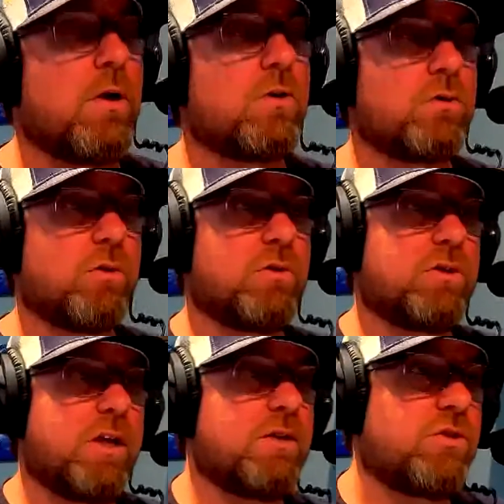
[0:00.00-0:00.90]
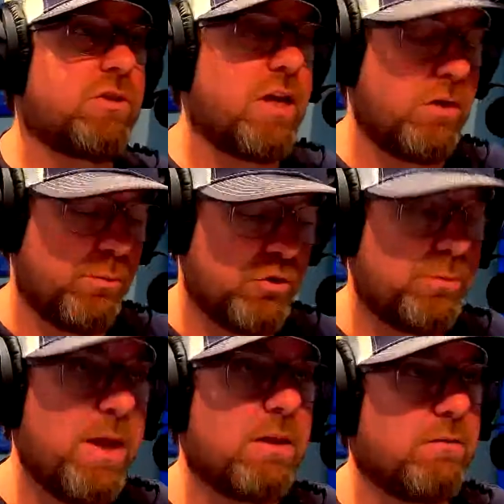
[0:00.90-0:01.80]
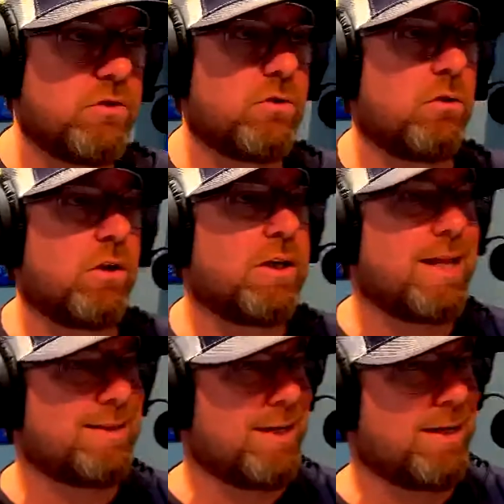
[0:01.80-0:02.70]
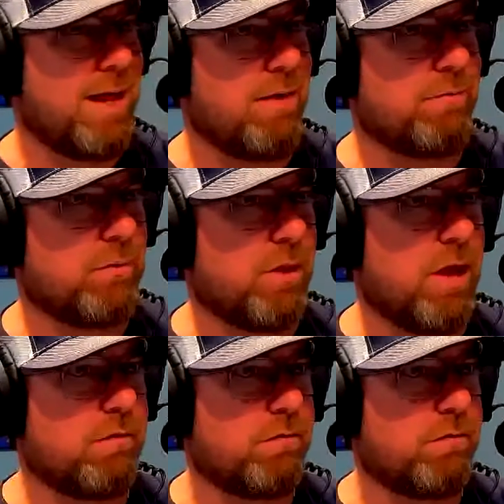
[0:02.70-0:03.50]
So the saying is, you take your perspective and you start looking at that second half of your life.